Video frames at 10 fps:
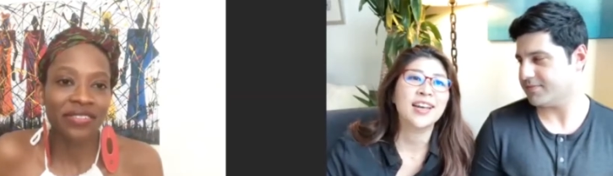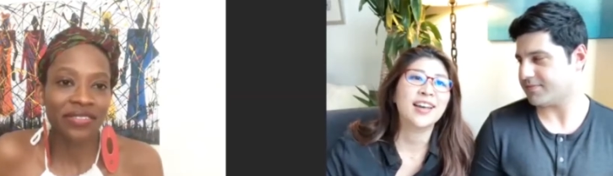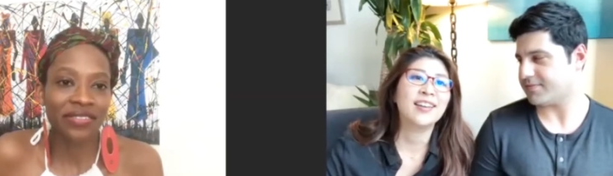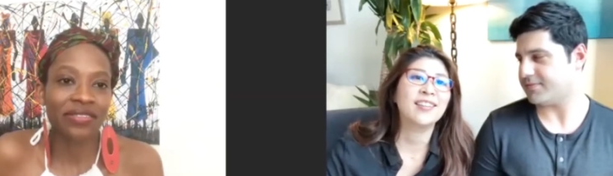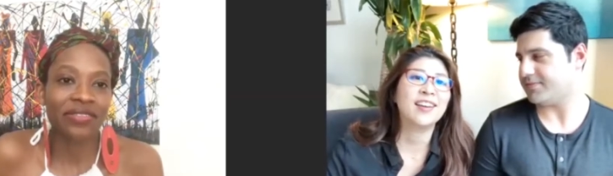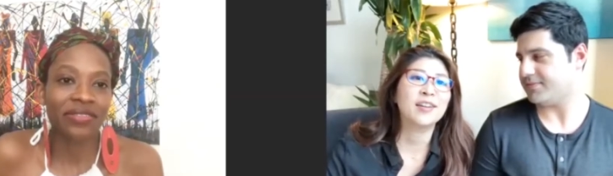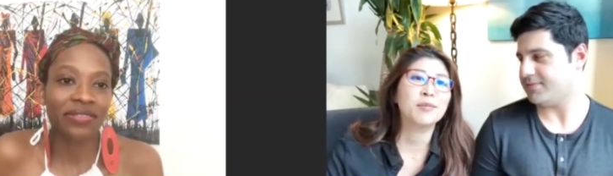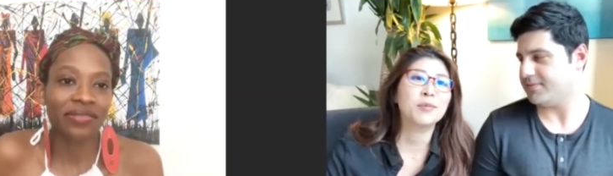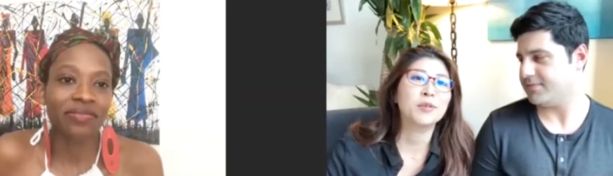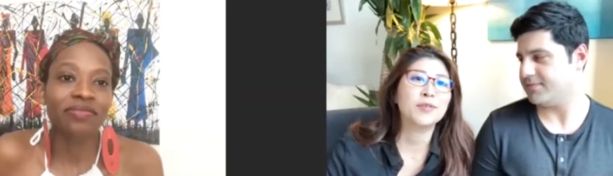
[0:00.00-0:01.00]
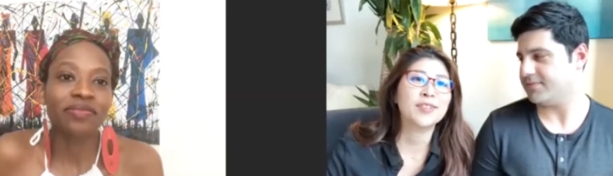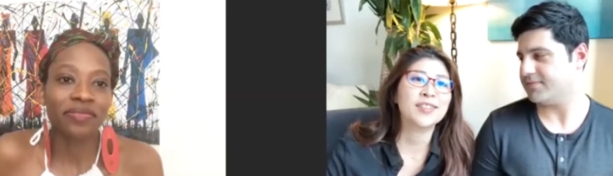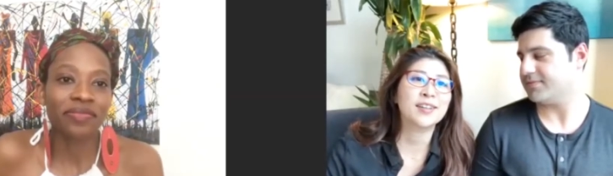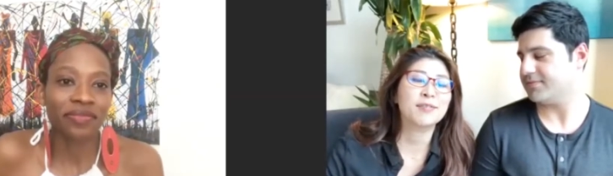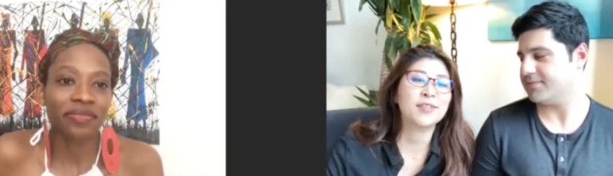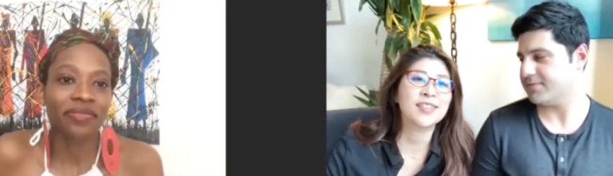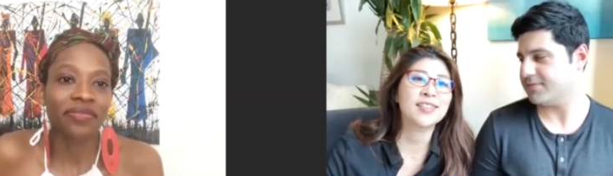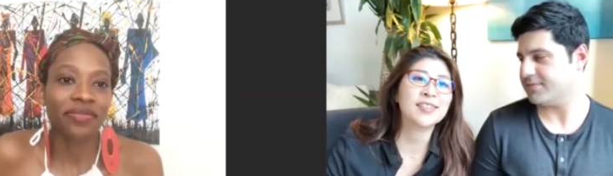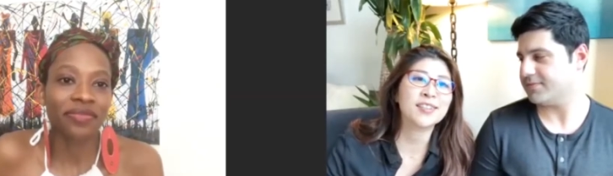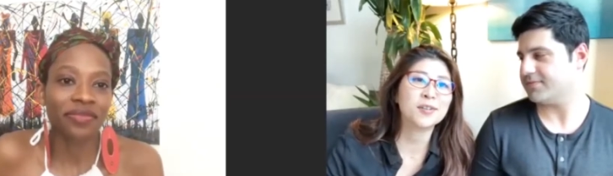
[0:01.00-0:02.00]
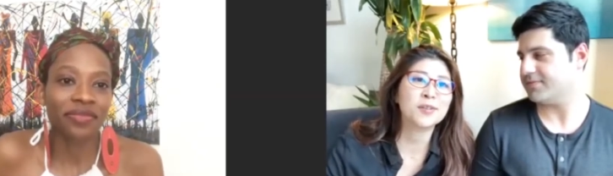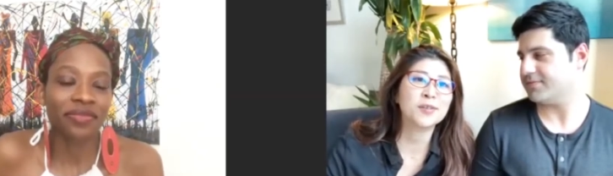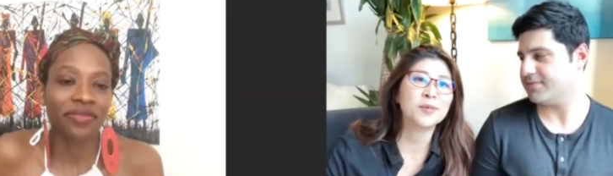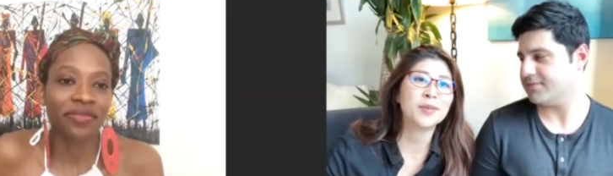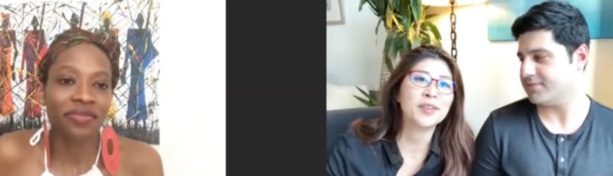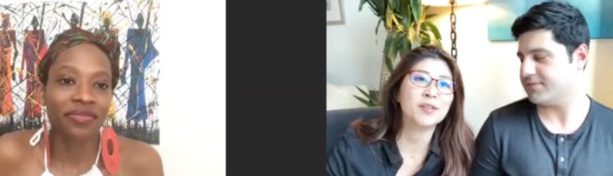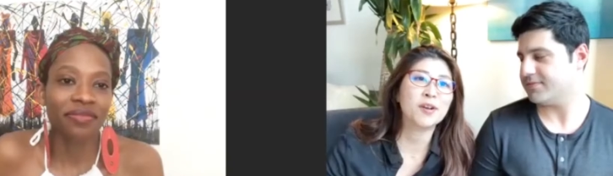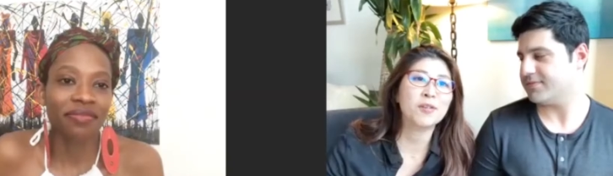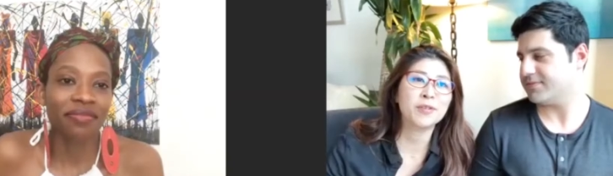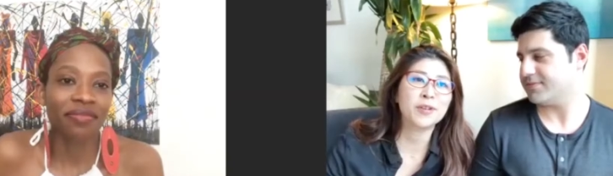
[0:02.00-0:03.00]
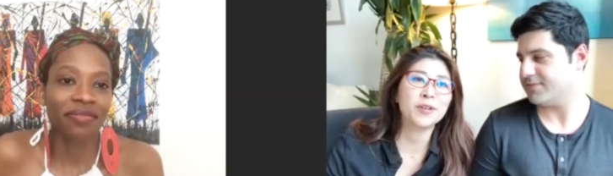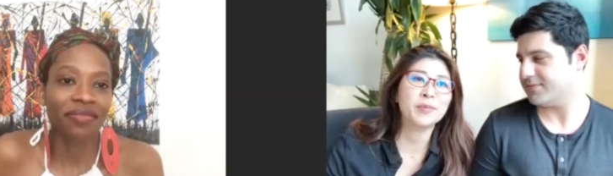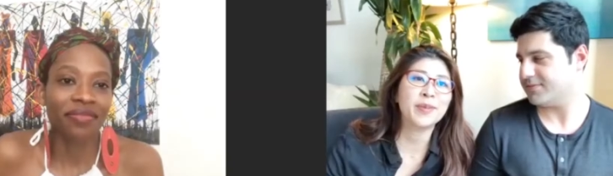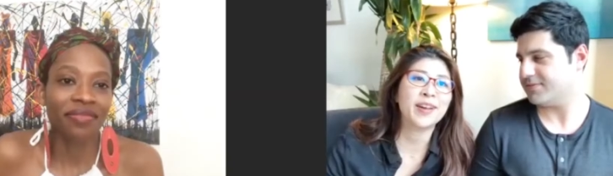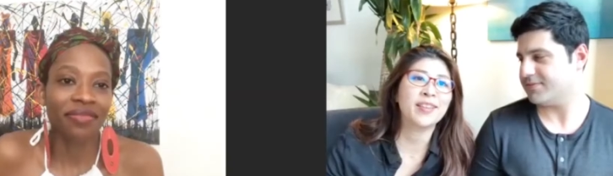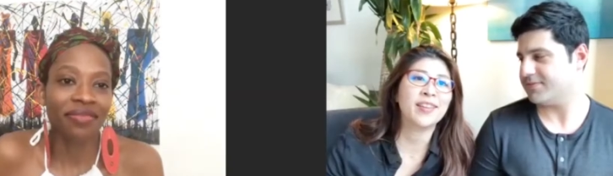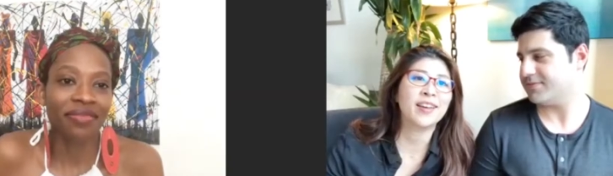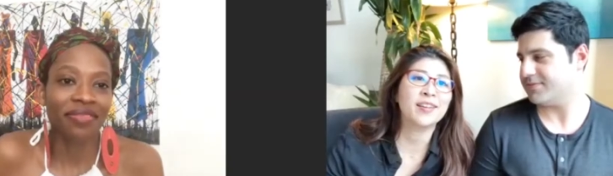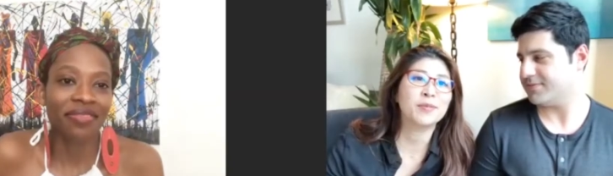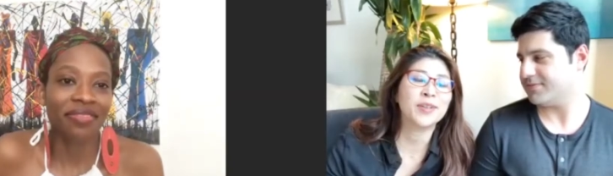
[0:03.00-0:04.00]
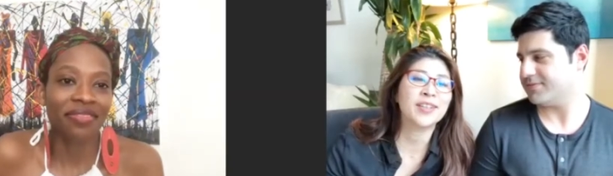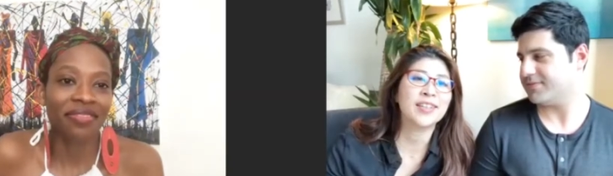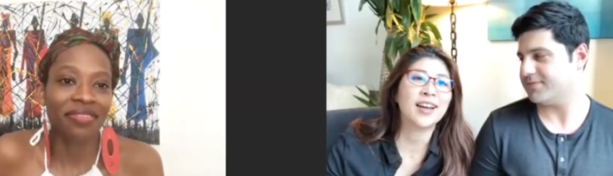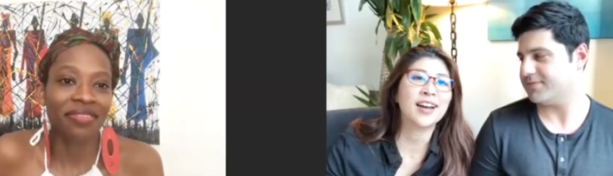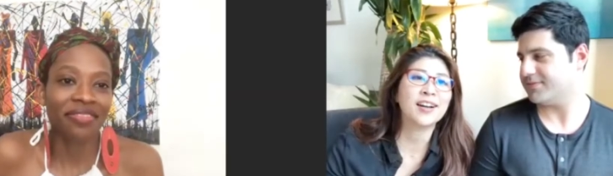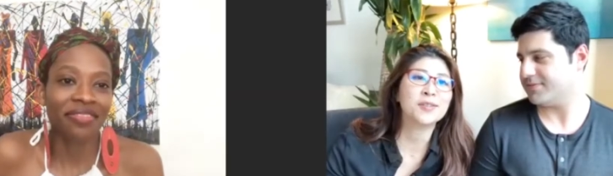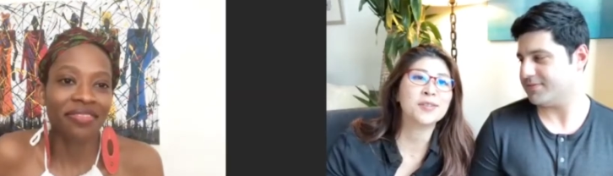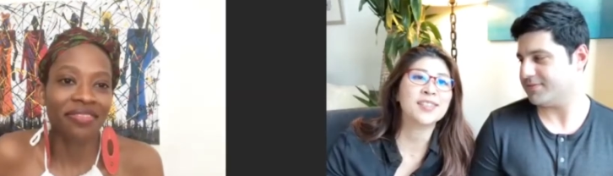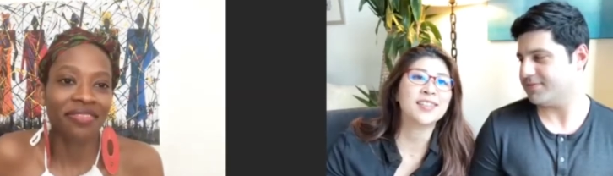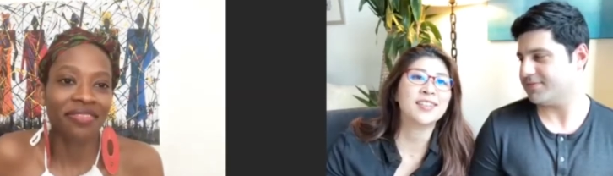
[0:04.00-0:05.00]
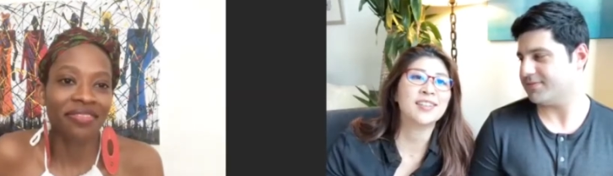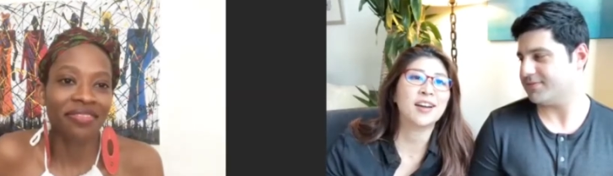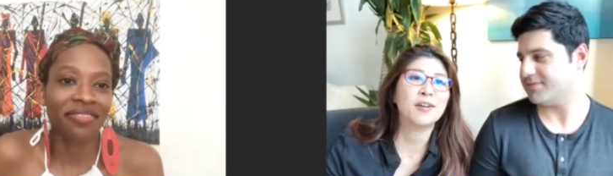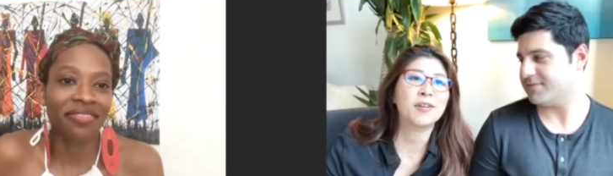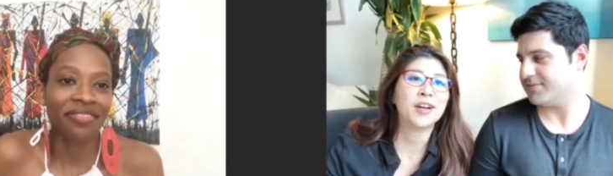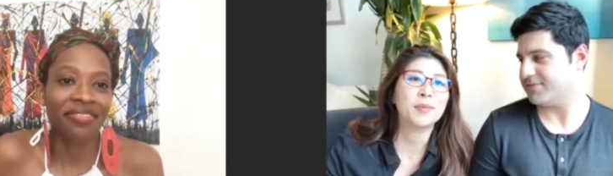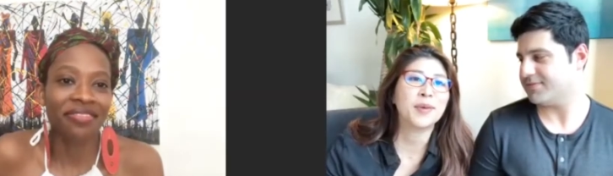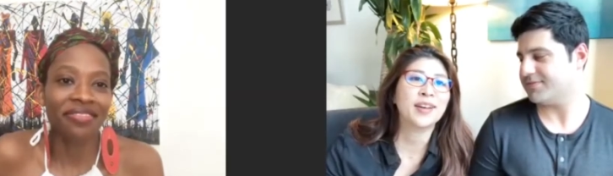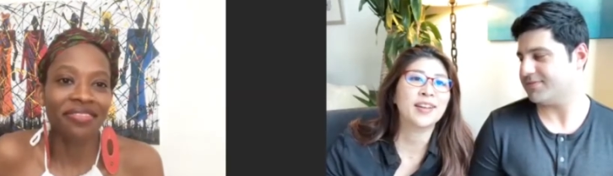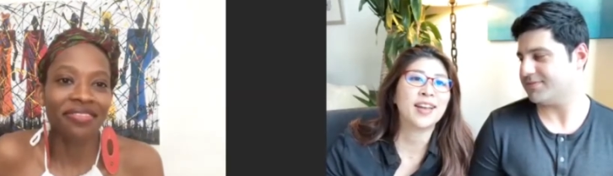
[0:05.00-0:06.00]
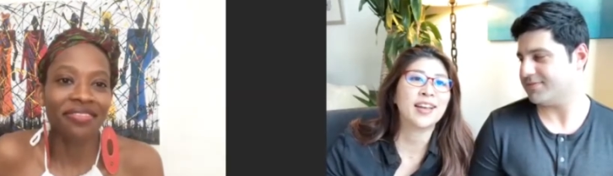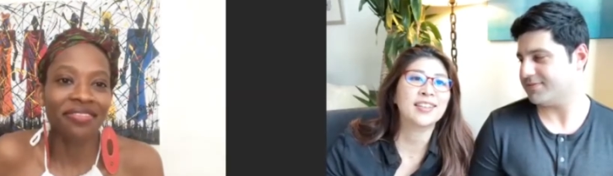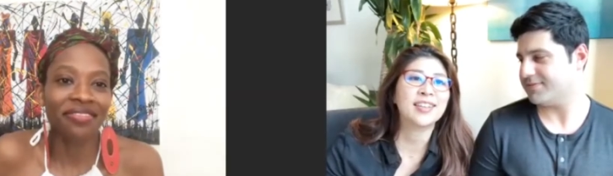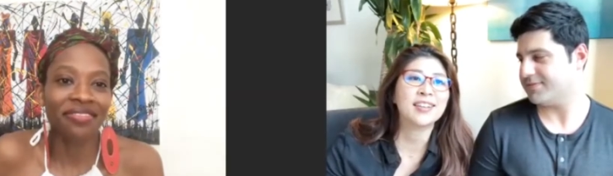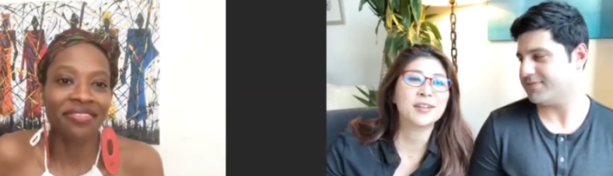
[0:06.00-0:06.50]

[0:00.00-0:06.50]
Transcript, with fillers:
Speaker 1: and then moved to San Francisco with the law firm, and then went in house, and now I'm at a tech